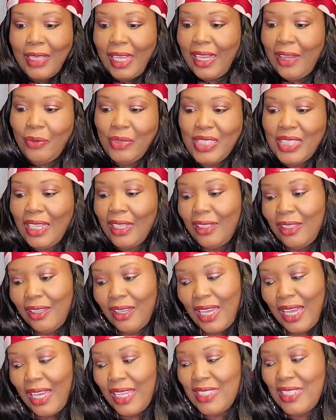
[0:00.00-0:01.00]
Like I was telling you
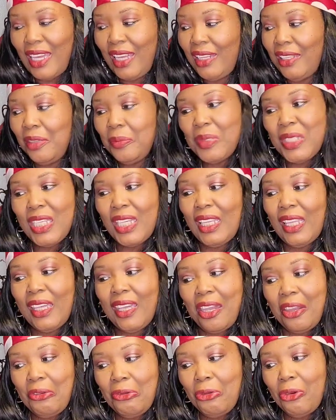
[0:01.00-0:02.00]
guys, I didn't particularly
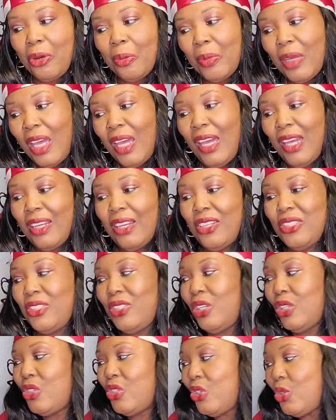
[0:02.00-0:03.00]
care for them because
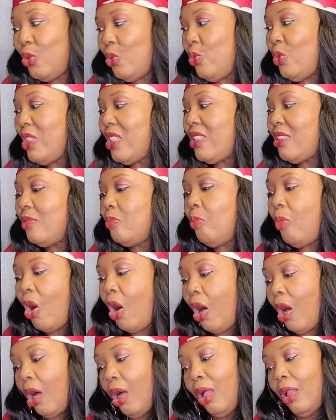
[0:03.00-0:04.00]
they're too
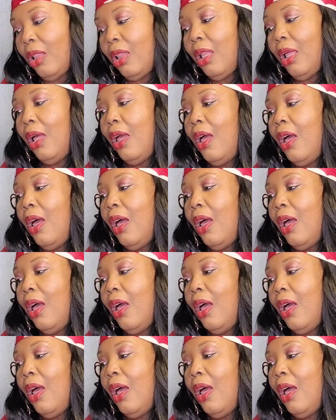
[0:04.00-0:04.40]
small.